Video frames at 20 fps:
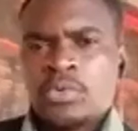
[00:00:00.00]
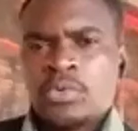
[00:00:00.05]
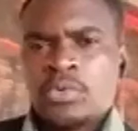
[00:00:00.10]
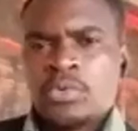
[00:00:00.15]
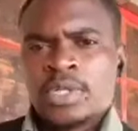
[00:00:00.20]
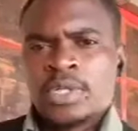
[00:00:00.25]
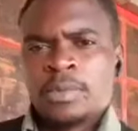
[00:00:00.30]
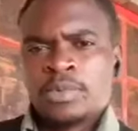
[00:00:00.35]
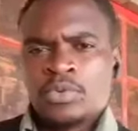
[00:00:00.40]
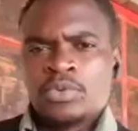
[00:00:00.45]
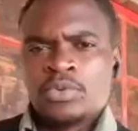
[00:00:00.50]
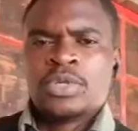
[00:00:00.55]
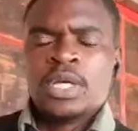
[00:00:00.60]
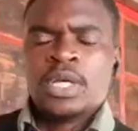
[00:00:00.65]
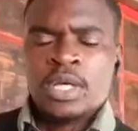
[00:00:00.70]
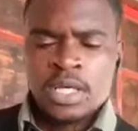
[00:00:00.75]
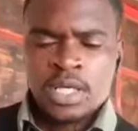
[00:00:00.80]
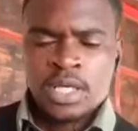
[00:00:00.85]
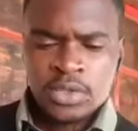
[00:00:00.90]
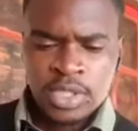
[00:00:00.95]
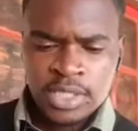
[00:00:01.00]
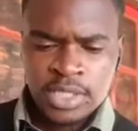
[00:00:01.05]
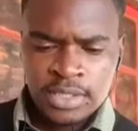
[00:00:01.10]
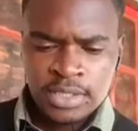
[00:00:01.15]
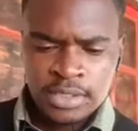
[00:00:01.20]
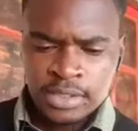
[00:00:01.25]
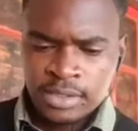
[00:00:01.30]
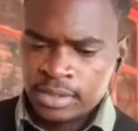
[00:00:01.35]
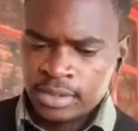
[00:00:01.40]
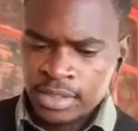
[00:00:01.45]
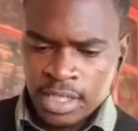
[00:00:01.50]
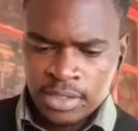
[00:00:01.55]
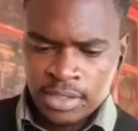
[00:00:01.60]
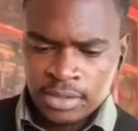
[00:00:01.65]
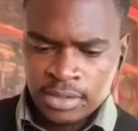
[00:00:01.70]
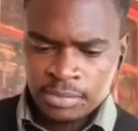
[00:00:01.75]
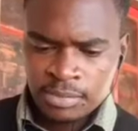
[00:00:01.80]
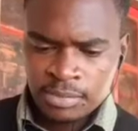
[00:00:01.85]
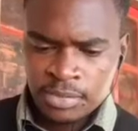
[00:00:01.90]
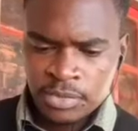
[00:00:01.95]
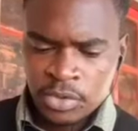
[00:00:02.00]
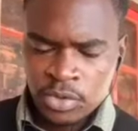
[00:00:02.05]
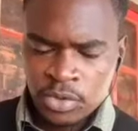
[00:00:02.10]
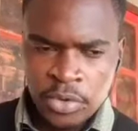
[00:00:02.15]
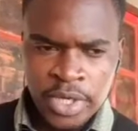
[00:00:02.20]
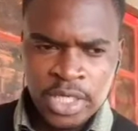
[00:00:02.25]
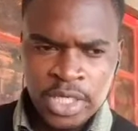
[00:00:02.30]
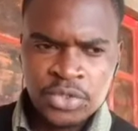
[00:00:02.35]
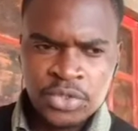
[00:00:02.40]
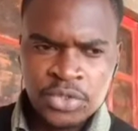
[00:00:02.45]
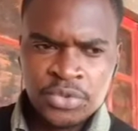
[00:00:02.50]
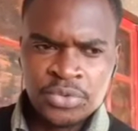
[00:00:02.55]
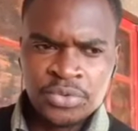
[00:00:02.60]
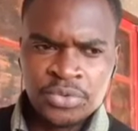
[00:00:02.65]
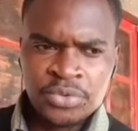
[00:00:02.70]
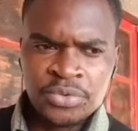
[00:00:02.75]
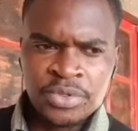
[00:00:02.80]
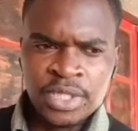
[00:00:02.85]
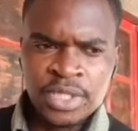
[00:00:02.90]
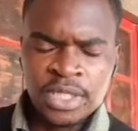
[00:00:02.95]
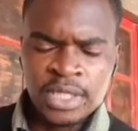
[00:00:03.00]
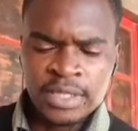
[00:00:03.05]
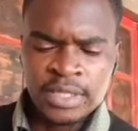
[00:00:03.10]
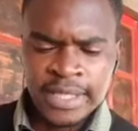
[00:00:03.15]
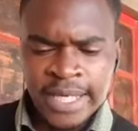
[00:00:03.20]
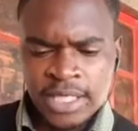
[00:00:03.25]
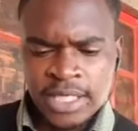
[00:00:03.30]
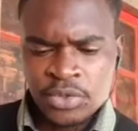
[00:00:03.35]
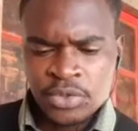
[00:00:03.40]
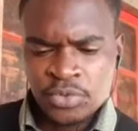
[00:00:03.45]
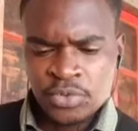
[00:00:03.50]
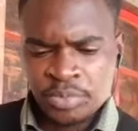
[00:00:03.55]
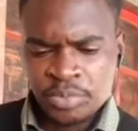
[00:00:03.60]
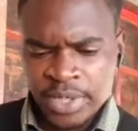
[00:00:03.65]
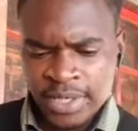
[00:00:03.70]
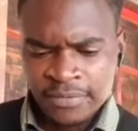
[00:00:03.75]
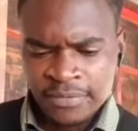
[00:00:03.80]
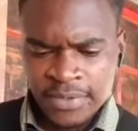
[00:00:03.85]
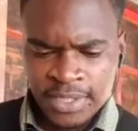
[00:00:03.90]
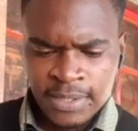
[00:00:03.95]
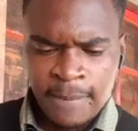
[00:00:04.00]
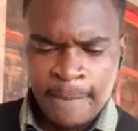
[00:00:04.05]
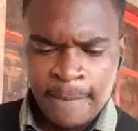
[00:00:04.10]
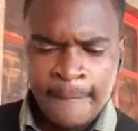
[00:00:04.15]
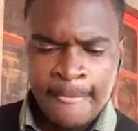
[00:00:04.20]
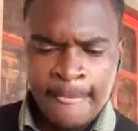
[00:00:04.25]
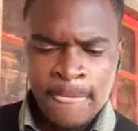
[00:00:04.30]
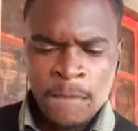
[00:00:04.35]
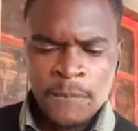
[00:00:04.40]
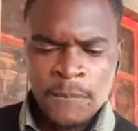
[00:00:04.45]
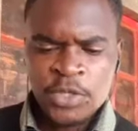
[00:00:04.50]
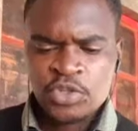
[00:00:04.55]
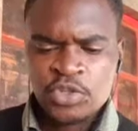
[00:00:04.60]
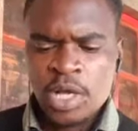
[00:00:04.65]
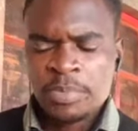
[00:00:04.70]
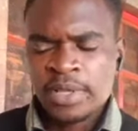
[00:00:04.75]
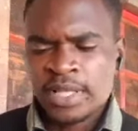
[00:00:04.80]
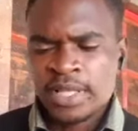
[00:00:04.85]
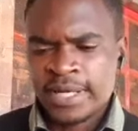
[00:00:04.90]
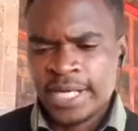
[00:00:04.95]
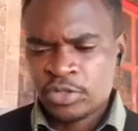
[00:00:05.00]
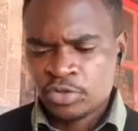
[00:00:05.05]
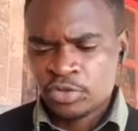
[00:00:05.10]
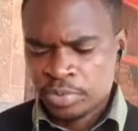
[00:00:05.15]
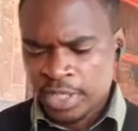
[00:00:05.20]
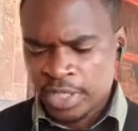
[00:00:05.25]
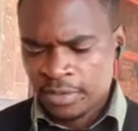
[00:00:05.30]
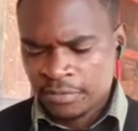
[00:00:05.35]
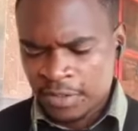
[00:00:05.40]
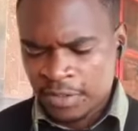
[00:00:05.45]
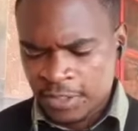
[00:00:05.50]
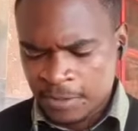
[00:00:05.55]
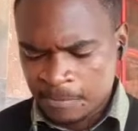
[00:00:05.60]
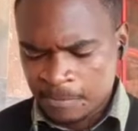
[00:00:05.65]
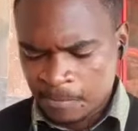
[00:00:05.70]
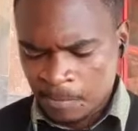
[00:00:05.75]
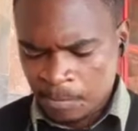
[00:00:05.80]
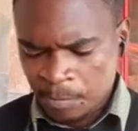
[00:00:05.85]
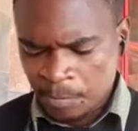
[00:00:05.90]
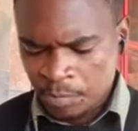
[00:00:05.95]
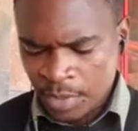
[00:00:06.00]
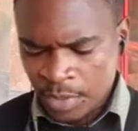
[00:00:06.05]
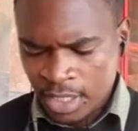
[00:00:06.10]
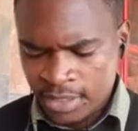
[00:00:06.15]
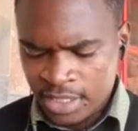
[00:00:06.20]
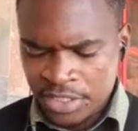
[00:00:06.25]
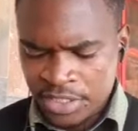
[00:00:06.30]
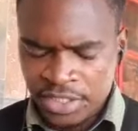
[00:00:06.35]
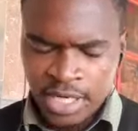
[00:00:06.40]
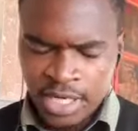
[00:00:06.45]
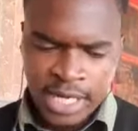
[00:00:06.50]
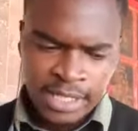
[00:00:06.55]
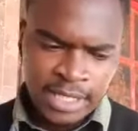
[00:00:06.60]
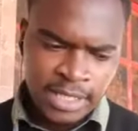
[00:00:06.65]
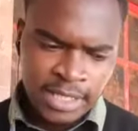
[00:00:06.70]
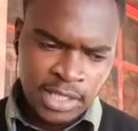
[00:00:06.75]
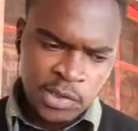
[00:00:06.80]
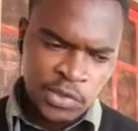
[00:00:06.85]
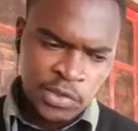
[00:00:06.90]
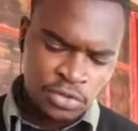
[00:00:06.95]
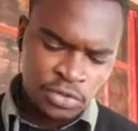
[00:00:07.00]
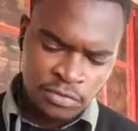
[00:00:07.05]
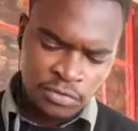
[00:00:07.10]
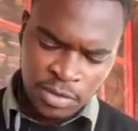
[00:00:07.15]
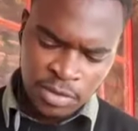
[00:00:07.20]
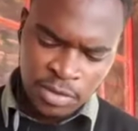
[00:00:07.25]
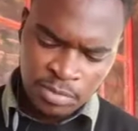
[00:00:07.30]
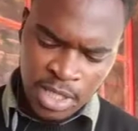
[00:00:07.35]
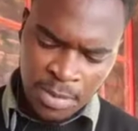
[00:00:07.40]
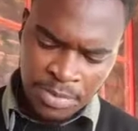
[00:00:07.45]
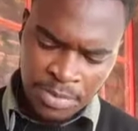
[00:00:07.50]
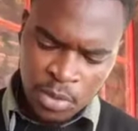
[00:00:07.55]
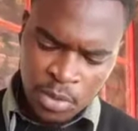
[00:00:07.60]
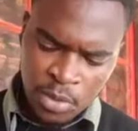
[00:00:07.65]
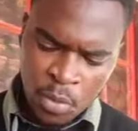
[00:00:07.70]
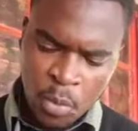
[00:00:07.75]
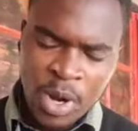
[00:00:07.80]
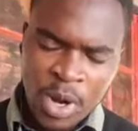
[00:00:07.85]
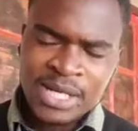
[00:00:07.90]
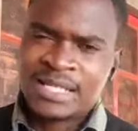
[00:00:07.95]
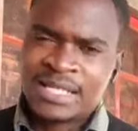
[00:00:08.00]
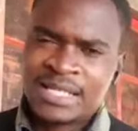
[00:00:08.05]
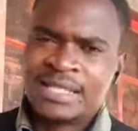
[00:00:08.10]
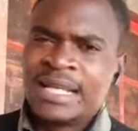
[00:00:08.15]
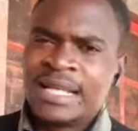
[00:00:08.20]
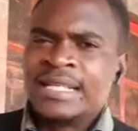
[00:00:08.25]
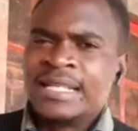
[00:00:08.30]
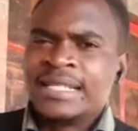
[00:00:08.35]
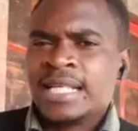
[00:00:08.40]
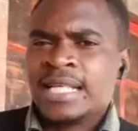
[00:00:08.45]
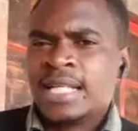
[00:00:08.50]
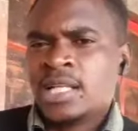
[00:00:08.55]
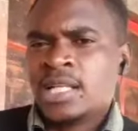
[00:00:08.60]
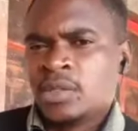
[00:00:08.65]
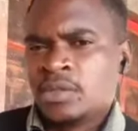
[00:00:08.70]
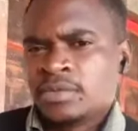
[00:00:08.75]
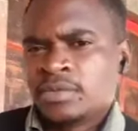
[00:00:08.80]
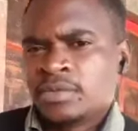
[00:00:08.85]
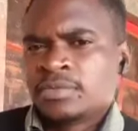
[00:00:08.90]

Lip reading: I'm good. So let's just go into the right to privacy. Let's talk about the right to privacy as enshrined under the Constitution of Zimbabwe. What does it entail?